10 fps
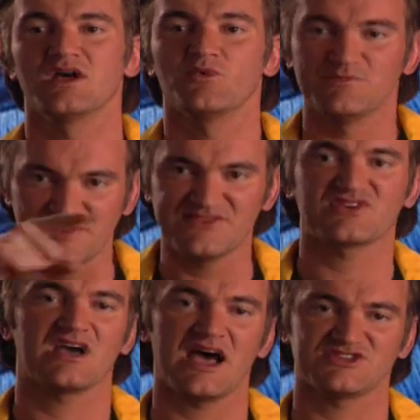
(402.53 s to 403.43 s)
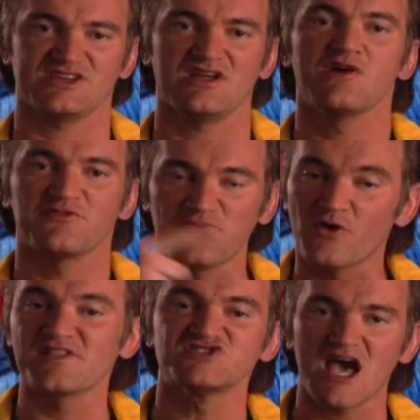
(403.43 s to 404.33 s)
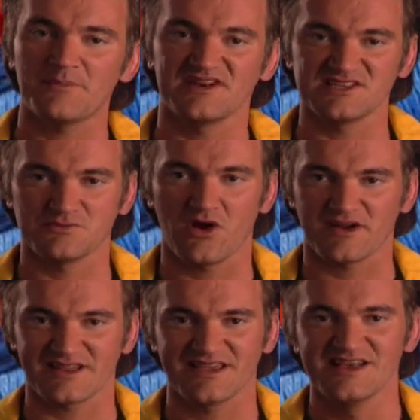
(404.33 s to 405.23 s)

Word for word: with Beat Takeshi for the Japanese market.